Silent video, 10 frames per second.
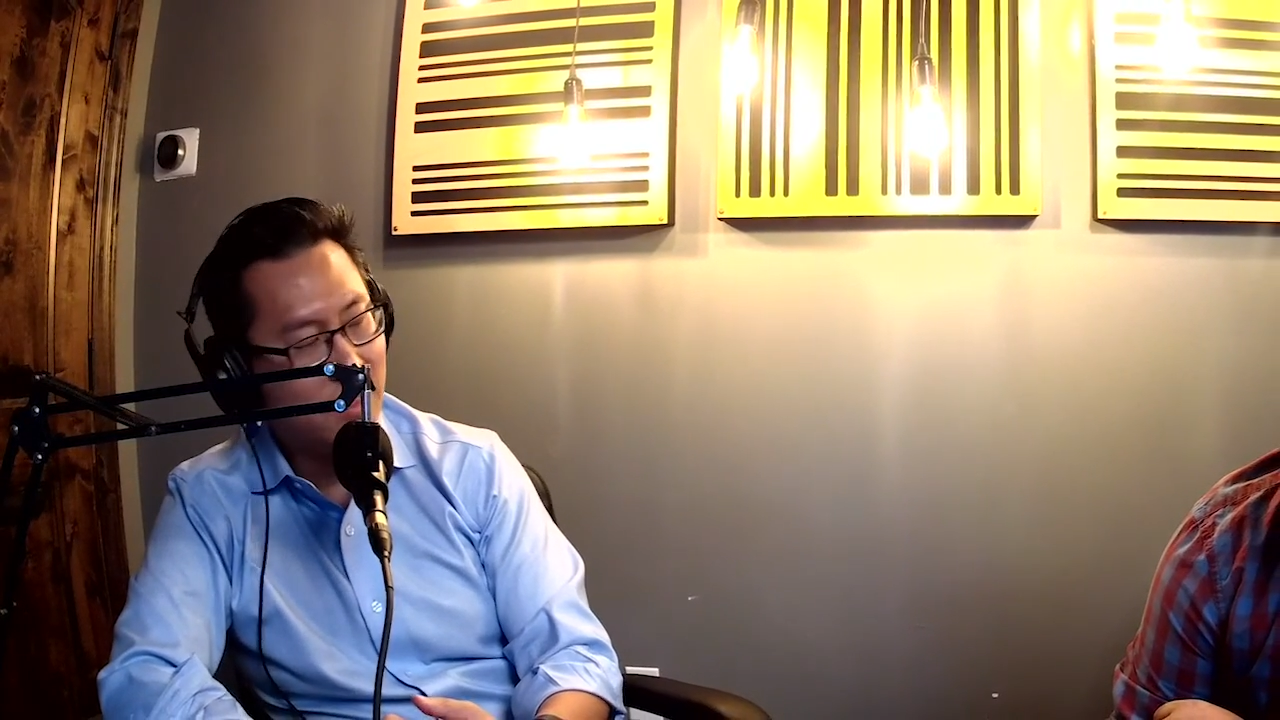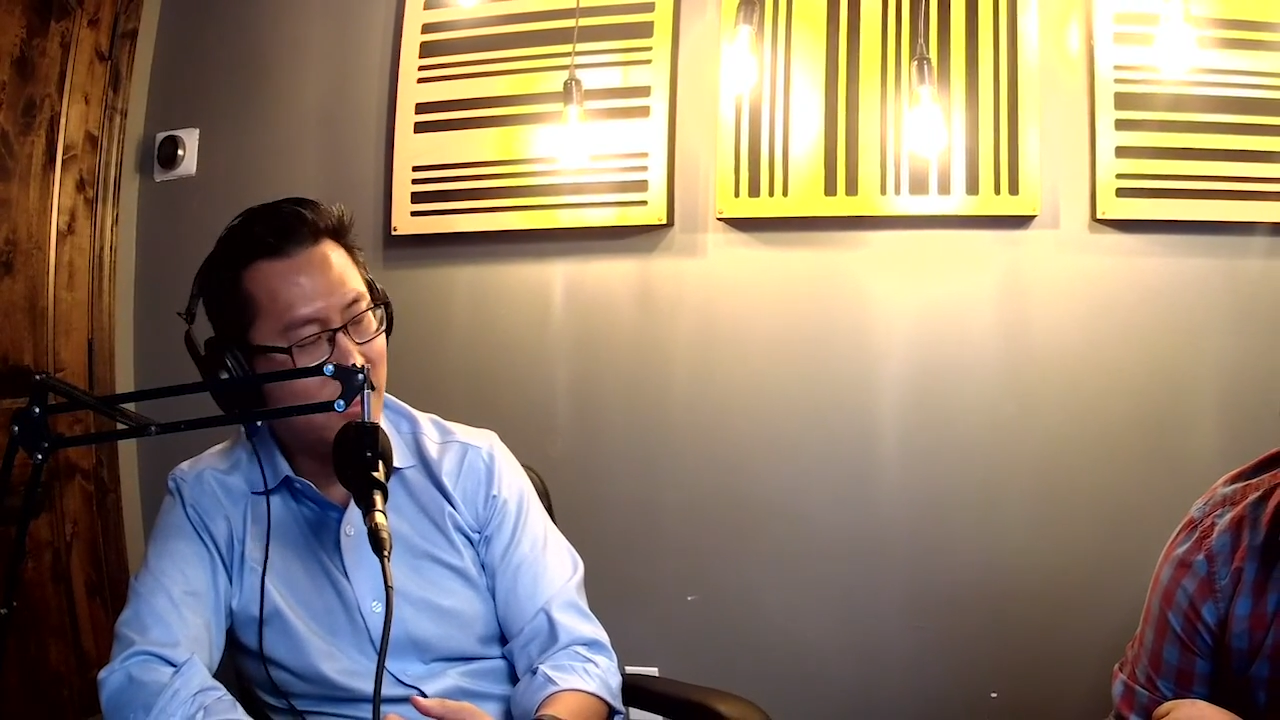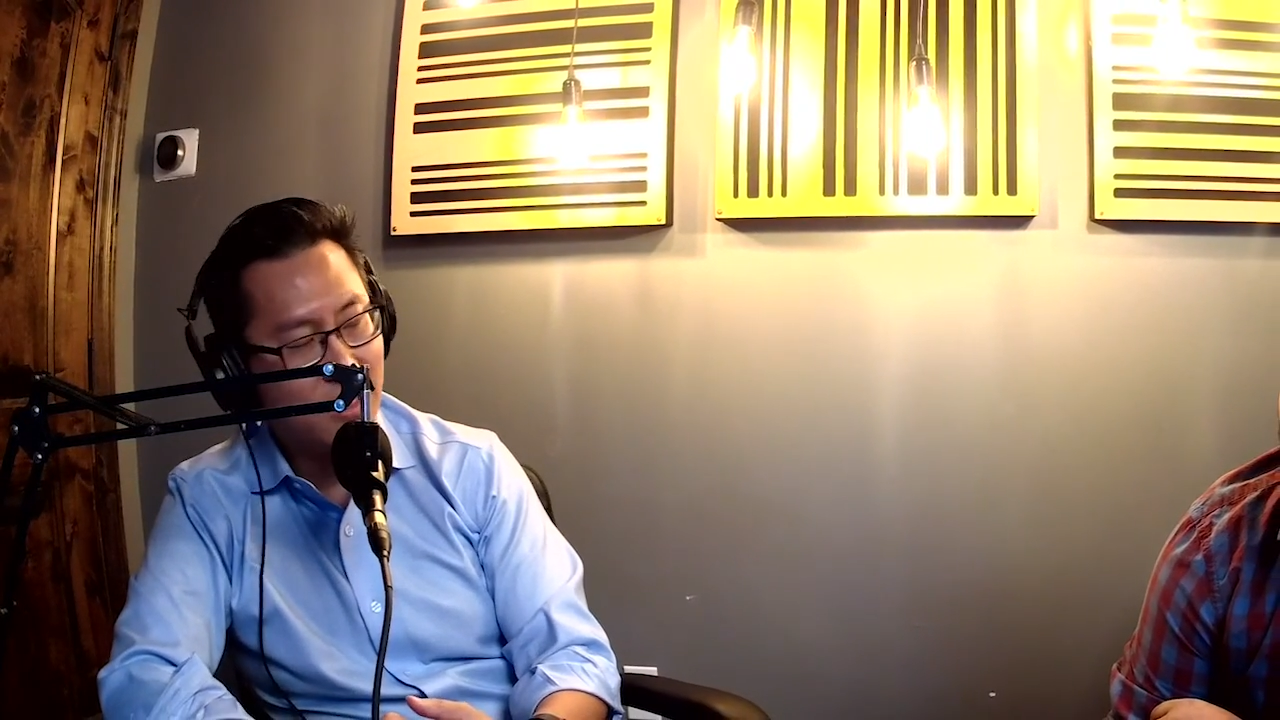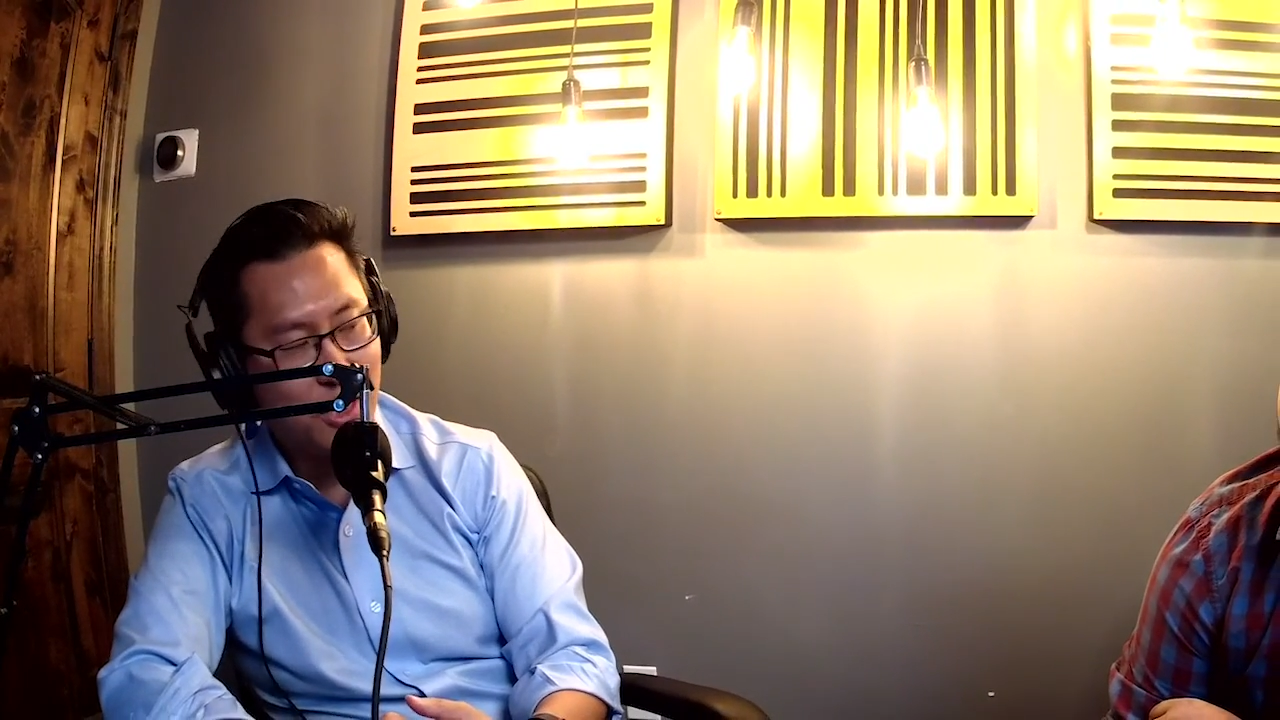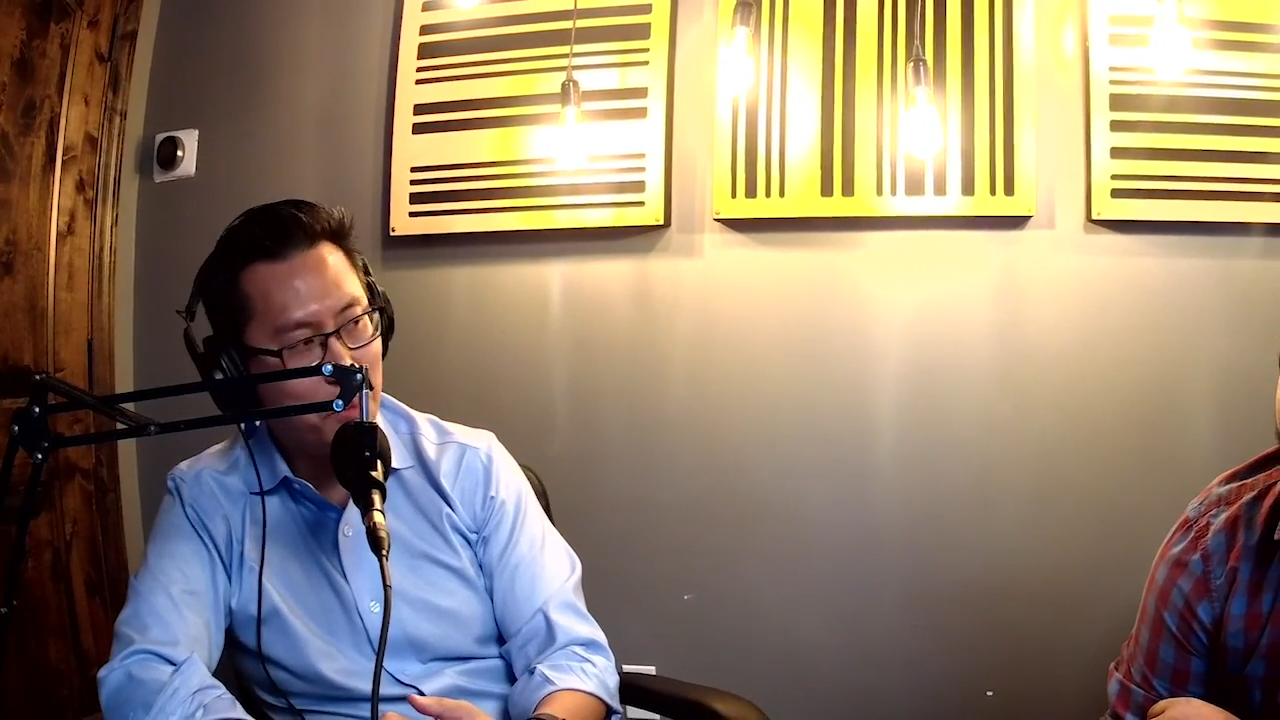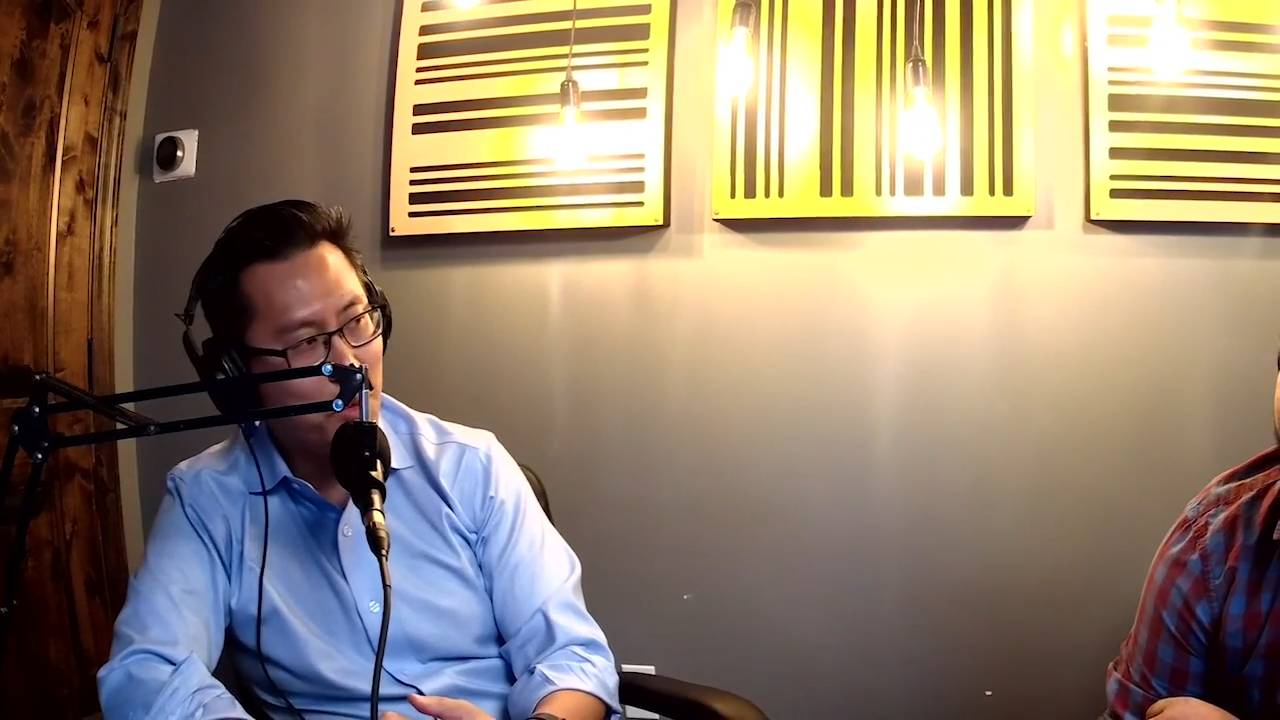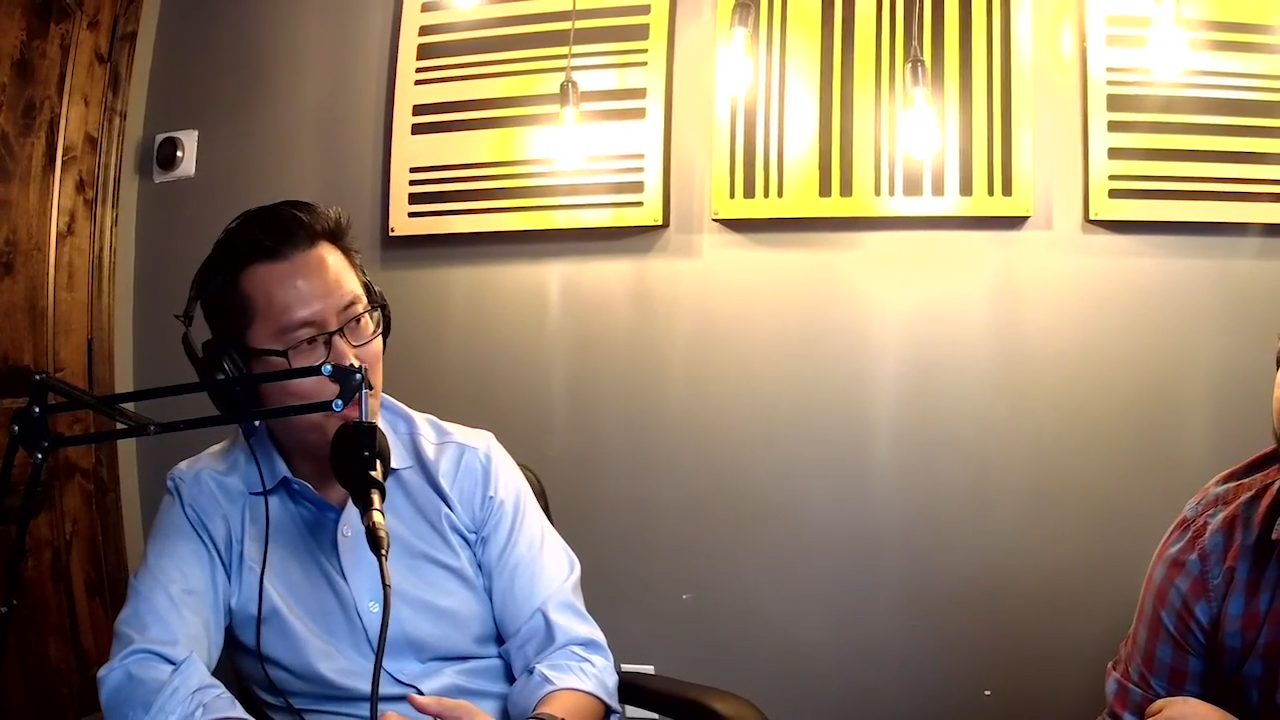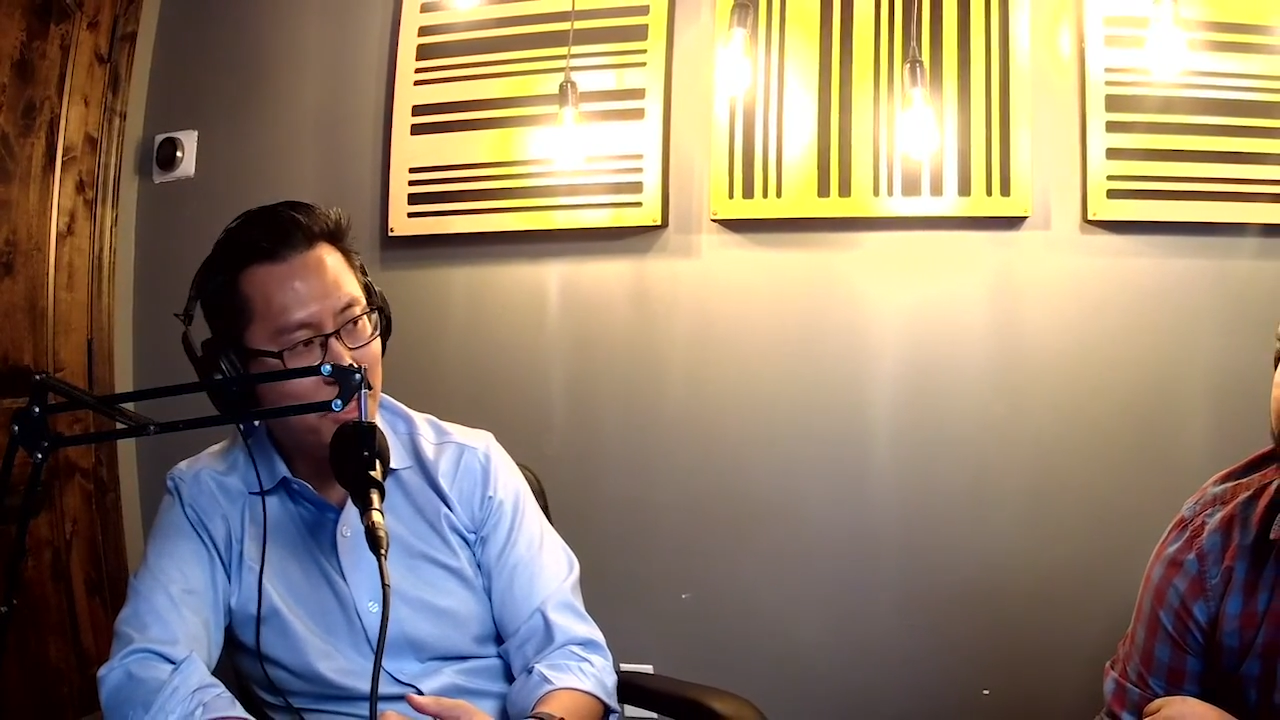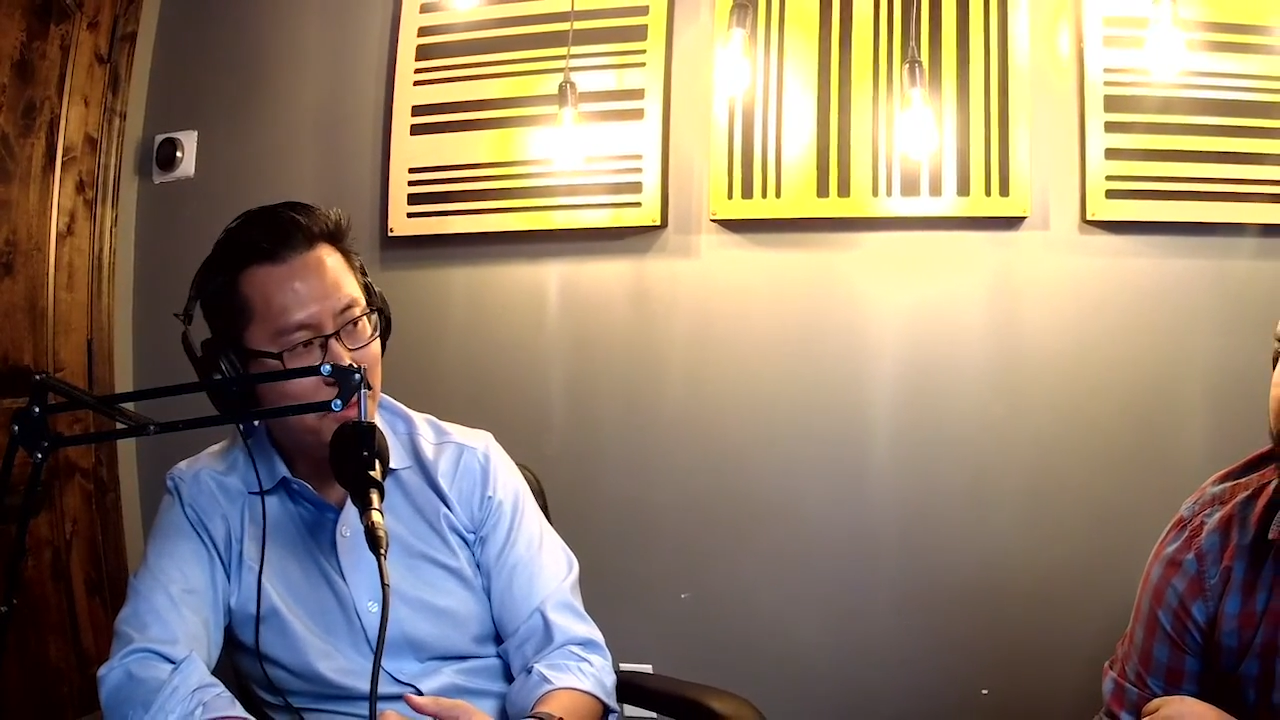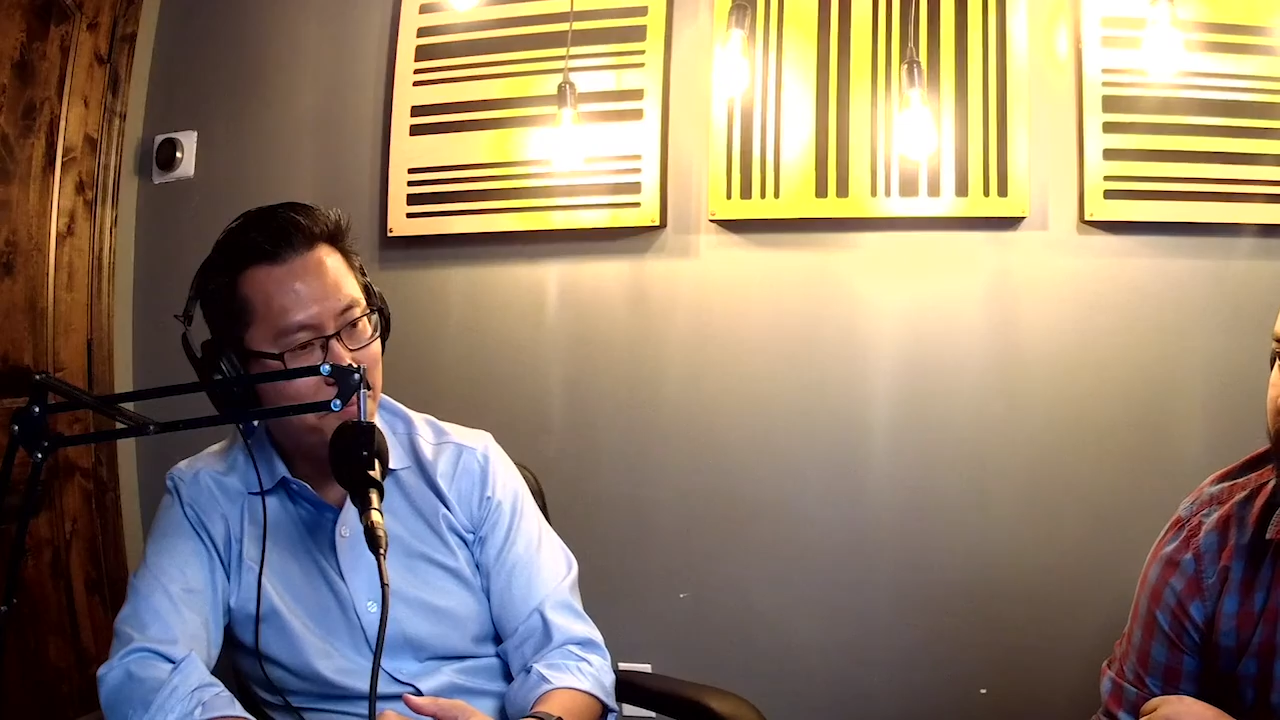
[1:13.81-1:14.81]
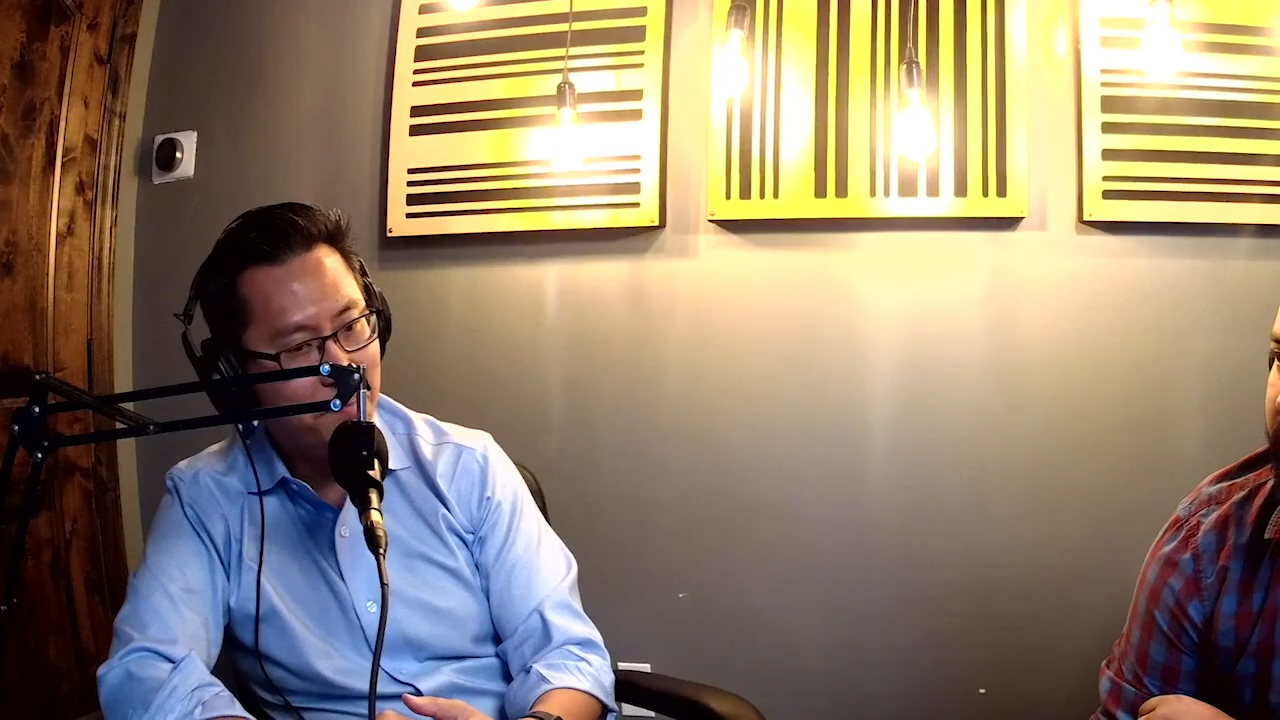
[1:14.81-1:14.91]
into the community.